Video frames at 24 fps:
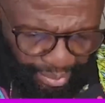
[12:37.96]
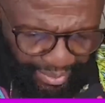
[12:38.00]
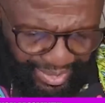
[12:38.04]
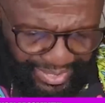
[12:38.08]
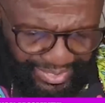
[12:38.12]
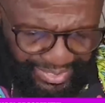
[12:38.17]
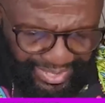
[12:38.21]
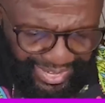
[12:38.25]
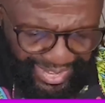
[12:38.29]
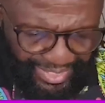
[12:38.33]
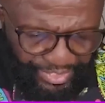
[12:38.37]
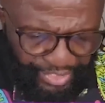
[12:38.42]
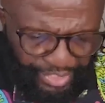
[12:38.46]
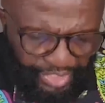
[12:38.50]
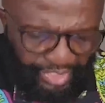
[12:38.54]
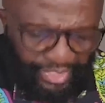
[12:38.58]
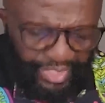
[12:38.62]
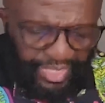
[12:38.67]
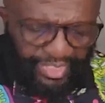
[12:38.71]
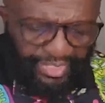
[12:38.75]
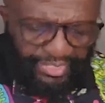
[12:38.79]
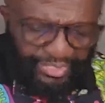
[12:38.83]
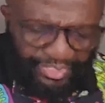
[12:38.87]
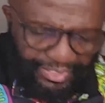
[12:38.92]
praise God, to,
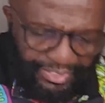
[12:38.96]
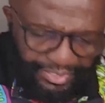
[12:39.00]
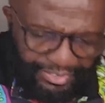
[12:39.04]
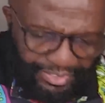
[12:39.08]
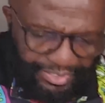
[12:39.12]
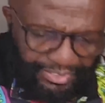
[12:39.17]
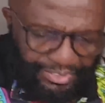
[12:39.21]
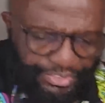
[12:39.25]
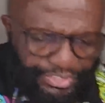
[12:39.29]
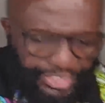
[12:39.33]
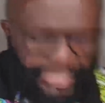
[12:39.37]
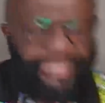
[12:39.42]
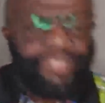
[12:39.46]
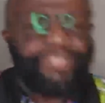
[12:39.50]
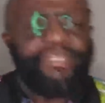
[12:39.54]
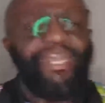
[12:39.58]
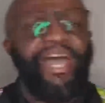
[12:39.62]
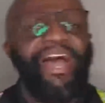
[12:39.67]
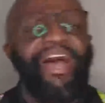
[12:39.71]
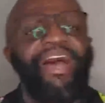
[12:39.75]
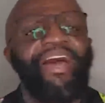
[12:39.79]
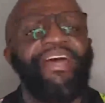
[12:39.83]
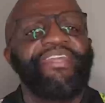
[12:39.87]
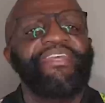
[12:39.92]
to, to seek
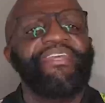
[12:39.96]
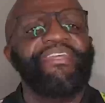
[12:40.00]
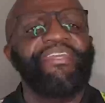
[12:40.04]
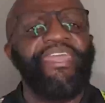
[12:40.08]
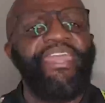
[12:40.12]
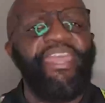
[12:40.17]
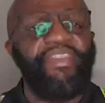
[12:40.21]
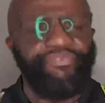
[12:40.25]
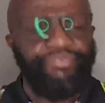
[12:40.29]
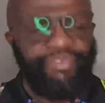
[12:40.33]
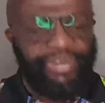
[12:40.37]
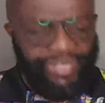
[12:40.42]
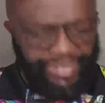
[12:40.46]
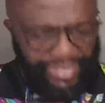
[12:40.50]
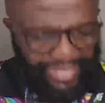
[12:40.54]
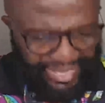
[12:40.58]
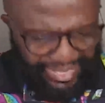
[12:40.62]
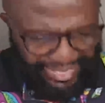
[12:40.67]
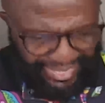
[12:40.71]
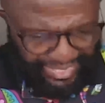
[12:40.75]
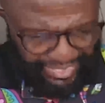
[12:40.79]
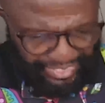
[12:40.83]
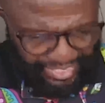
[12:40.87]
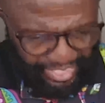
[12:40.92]
God in
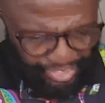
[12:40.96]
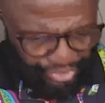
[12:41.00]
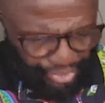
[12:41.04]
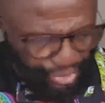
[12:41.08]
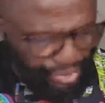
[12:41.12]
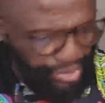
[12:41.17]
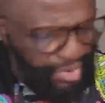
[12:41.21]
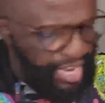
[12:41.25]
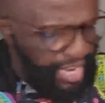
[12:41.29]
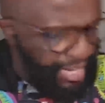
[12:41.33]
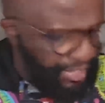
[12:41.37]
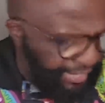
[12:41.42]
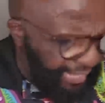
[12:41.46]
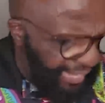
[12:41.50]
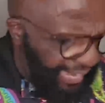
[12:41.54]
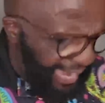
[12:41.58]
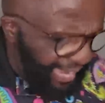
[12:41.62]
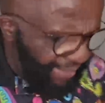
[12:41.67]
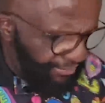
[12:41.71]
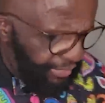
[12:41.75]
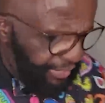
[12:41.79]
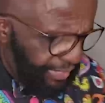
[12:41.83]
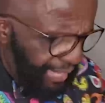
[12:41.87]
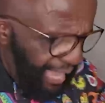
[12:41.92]
everything that they do. They
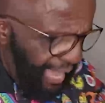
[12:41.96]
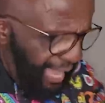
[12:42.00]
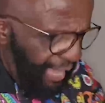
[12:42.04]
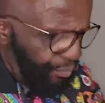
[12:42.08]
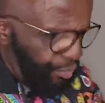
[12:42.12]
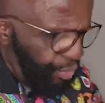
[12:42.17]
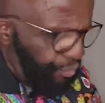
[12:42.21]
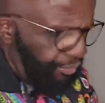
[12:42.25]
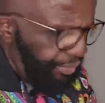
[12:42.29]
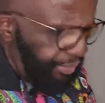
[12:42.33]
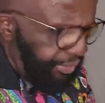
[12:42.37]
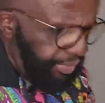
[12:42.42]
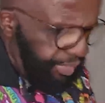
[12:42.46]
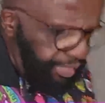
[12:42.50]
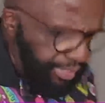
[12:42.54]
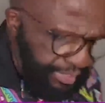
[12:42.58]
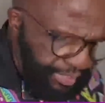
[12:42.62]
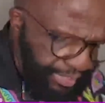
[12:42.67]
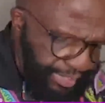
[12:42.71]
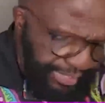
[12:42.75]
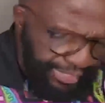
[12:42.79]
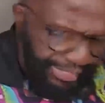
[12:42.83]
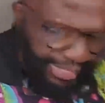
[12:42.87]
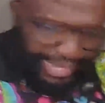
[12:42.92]
have God over
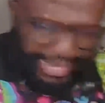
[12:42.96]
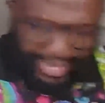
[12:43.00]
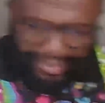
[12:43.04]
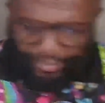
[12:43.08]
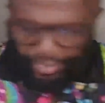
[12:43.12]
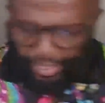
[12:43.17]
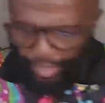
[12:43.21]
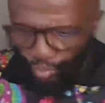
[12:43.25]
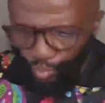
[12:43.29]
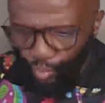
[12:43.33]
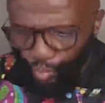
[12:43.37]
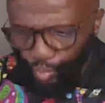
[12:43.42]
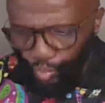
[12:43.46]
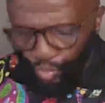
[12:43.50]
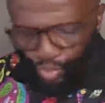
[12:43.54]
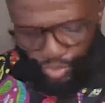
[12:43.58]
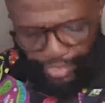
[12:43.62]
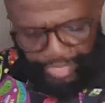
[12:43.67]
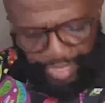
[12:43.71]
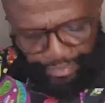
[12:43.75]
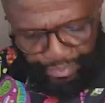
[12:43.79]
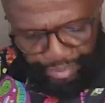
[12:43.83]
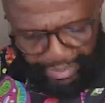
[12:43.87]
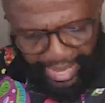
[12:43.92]
here and they have their
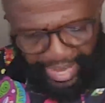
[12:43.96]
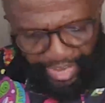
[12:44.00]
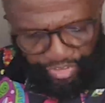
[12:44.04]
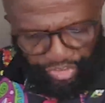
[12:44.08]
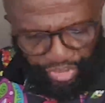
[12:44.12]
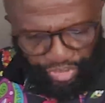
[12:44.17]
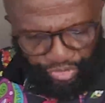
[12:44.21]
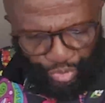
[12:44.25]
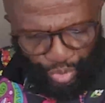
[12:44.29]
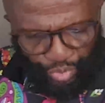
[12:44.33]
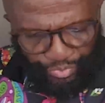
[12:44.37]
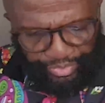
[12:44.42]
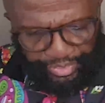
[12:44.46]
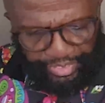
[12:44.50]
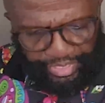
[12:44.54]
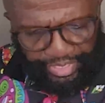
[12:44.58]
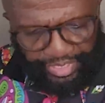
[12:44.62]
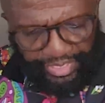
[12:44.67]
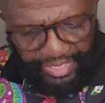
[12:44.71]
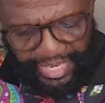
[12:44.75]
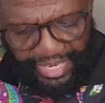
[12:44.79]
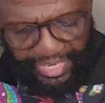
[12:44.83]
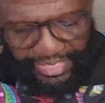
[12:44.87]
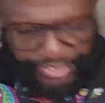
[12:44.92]
worldly pleasures over
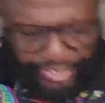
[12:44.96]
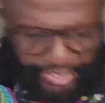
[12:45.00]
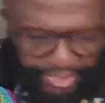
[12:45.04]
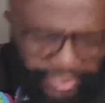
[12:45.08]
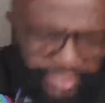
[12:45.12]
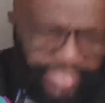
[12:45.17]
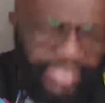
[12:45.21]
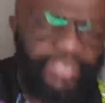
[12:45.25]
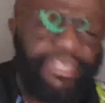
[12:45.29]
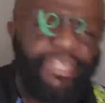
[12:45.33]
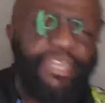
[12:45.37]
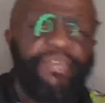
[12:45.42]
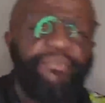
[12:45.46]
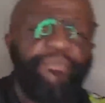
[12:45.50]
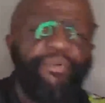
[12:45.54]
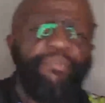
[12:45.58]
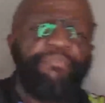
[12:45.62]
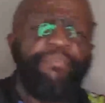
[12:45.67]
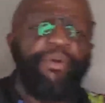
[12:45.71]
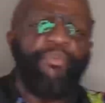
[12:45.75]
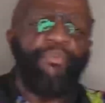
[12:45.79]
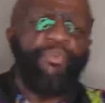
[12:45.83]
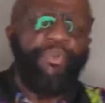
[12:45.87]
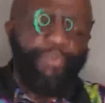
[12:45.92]
here. See, King,
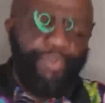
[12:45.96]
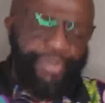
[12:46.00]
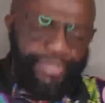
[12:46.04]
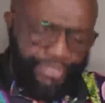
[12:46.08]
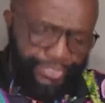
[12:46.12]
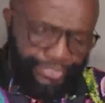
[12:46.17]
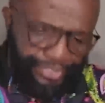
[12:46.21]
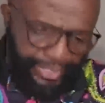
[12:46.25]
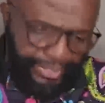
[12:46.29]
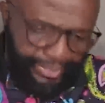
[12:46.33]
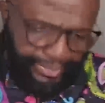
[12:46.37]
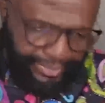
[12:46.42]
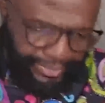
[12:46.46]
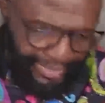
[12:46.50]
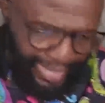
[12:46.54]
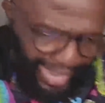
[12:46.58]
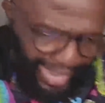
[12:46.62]
but when we seek